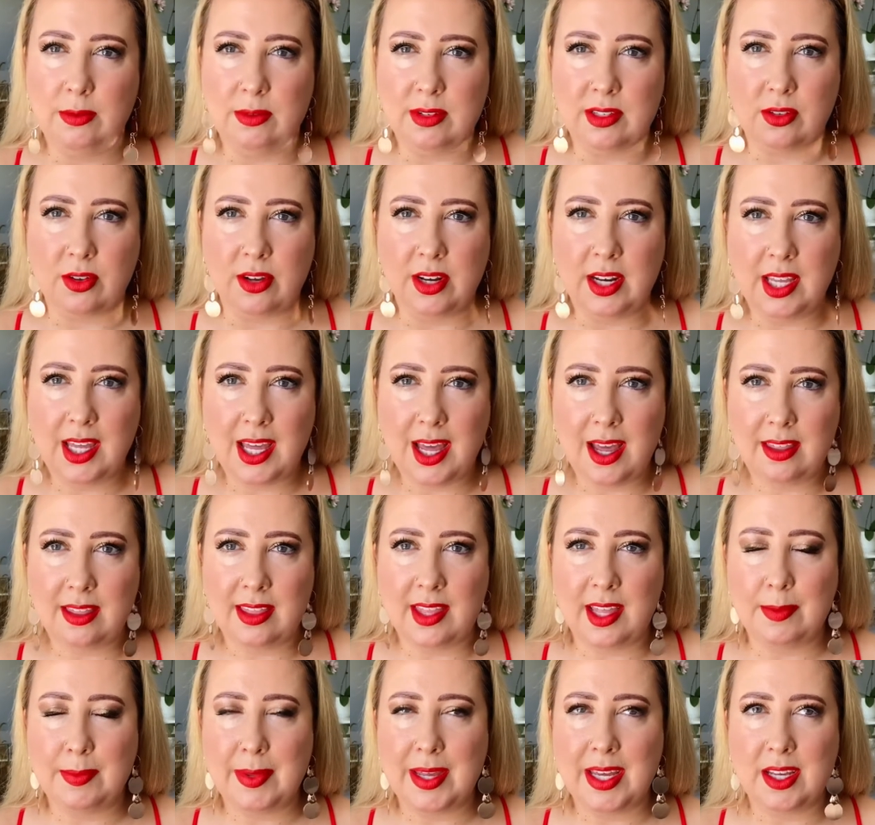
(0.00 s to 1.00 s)
gonna get there
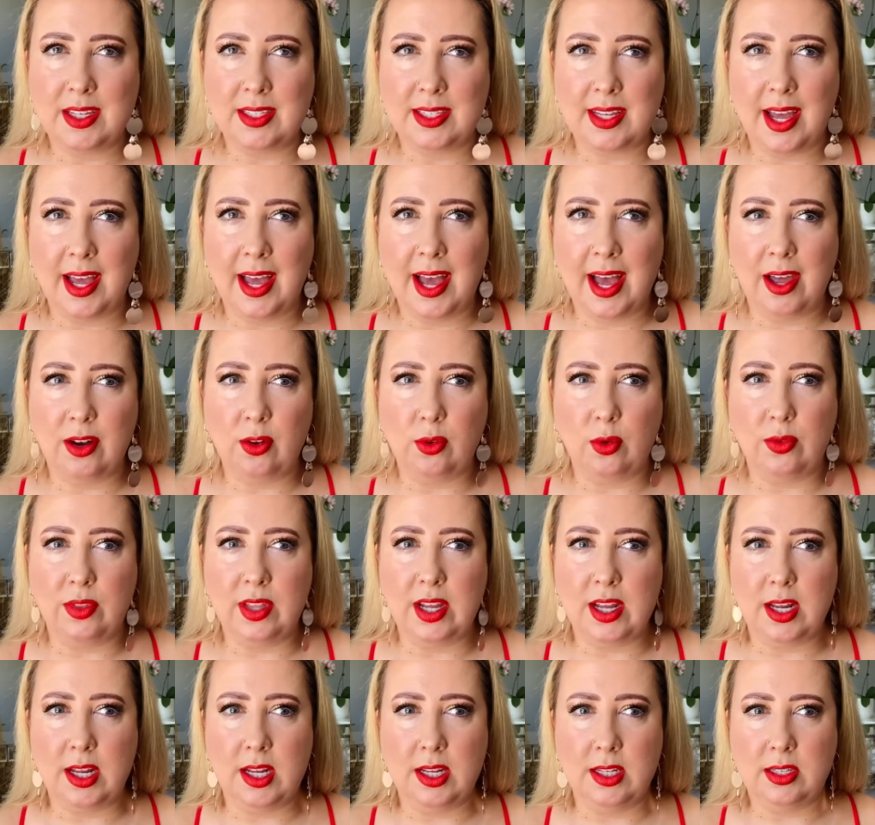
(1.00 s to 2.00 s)
because I had all
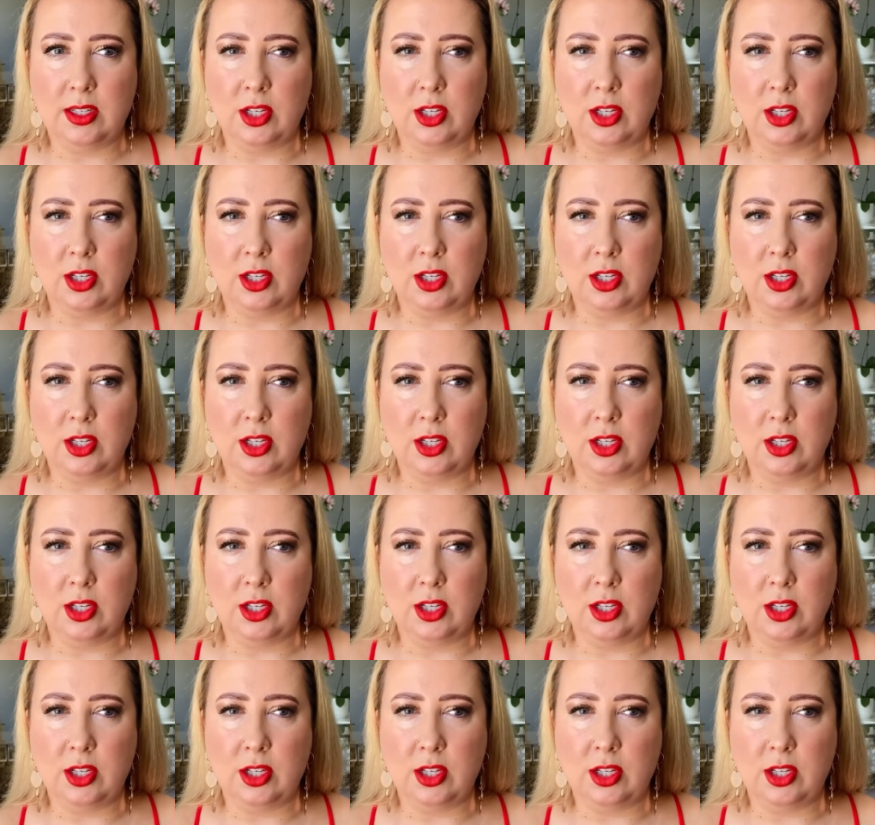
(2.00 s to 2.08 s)
these,